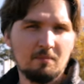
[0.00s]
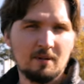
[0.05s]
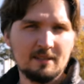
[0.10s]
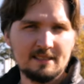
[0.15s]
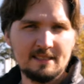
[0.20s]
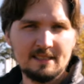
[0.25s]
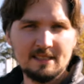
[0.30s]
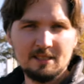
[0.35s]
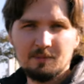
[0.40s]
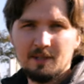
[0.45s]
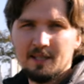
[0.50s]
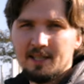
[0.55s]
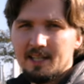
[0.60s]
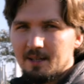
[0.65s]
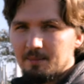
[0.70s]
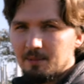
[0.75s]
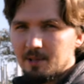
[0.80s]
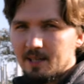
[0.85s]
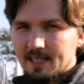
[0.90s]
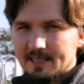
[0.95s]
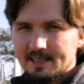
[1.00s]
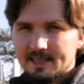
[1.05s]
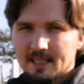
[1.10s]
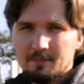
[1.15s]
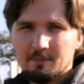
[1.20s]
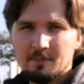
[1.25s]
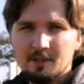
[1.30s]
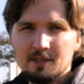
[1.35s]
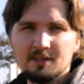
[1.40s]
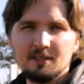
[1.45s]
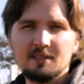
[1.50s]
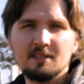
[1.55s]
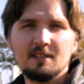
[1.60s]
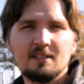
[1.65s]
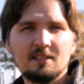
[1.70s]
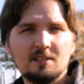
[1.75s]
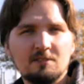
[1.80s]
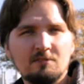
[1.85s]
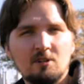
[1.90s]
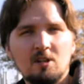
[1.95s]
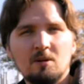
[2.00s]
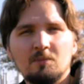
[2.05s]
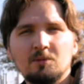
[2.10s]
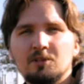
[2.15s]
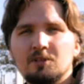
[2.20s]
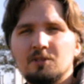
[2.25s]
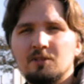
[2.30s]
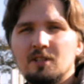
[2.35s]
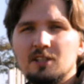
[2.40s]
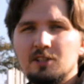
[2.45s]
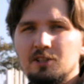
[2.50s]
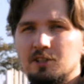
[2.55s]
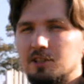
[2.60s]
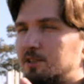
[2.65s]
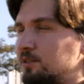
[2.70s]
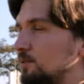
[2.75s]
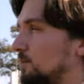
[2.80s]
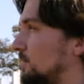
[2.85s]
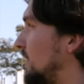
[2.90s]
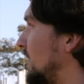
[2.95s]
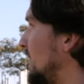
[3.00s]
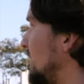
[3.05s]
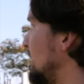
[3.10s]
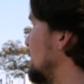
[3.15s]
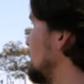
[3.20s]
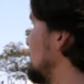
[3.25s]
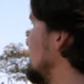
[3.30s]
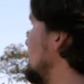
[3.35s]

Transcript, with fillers: But since my camera has a built-in intervalometer, let's just use that.